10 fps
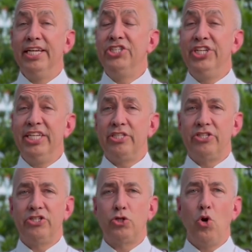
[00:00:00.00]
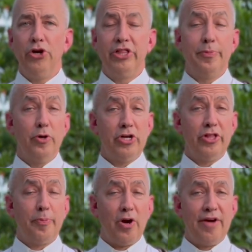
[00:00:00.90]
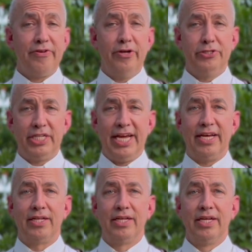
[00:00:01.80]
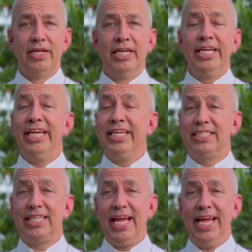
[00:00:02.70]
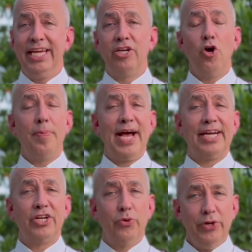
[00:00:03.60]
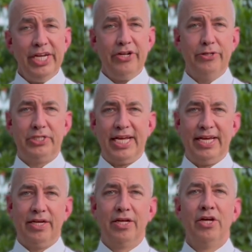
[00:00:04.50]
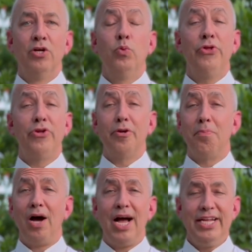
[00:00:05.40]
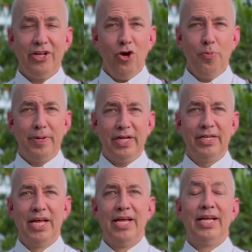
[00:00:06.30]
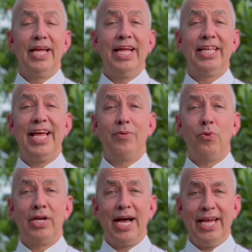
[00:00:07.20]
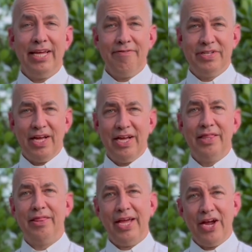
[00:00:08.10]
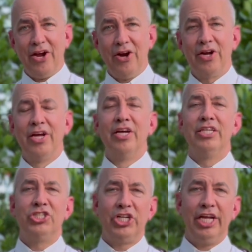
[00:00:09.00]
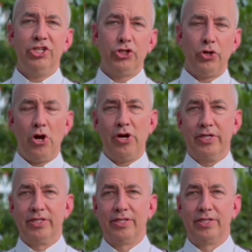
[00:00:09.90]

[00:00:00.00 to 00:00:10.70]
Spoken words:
Jesus is quoting the book of the prophet Hosea. He is saying, go back and read Hosea with your mind open, and let what I have done there change your heart.